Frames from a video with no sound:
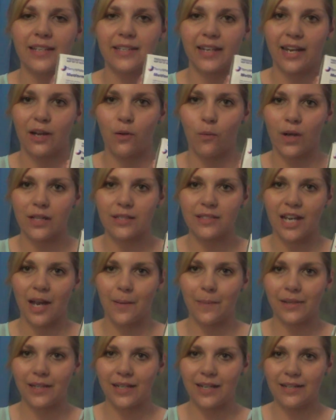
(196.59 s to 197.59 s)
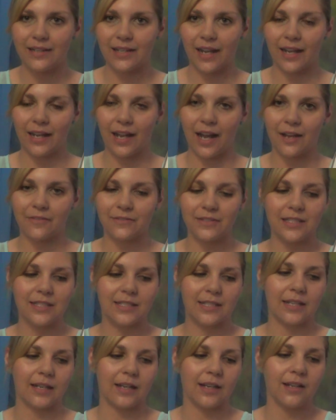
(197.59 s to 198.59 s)
take 1 tablet a day after
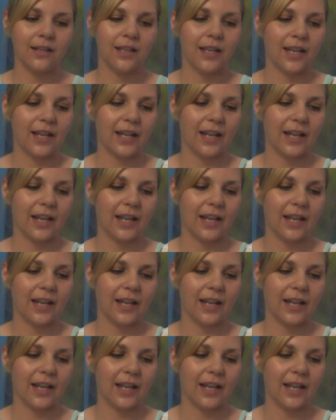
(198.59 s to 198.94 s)
dinner,